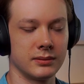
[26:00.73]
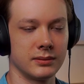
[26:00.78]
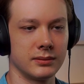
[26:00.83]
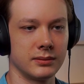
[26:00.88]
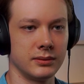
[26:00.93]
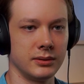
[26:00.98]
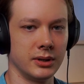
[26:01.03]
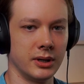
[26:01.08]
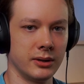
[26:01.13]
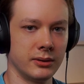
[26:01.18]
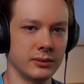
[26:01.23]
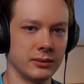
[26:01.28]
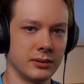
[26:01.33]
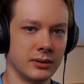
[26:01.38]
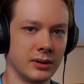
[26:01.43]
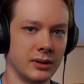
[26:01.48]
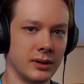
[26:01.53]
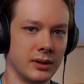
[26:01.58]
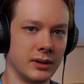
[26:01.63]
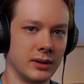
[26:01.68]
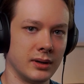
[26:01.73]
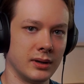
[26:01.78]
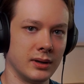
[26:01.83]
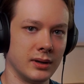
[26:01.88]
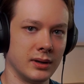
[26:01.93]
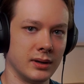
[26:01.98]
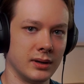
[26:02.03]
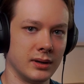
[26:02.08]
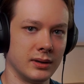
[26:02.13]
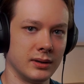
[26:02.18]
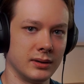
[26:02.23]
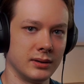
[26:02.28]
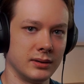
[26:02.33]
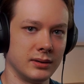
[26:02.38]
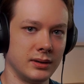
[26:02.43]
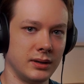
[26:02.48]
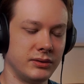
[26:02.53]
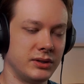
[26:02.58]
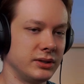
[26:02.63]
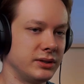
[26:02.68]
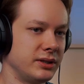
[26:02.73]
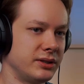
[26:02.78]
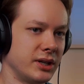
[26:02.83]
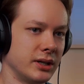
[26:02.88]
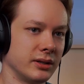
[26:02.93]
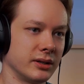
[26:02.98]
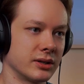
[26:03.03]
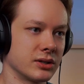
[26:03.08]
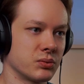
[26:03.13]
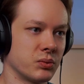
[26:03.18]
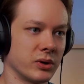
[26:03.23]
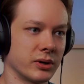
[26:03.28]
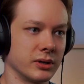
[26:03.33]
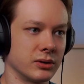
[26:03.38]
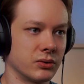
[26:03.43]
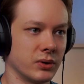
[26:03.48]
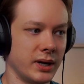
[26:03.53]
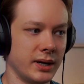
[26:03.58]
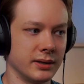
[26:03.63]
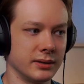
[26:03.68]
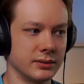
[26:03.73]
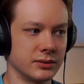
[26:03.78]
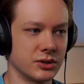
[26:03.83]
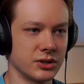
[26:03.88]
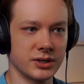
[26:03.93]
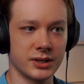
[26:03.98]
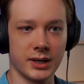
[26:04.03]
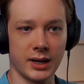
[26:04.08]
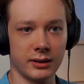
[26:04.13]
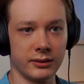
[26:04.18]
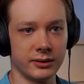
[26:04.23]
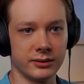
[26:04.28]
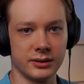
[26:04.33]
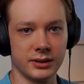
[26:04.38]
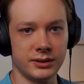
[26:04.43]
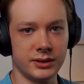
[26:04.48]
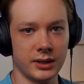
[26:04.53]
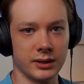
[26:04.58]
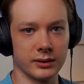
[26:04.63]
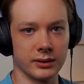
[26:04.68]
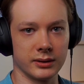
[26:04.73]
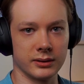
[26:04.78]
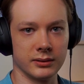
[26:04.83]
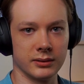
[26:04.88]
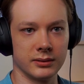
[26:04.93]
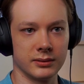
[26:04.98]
You know? If the detailing is working great, just scale the detailing.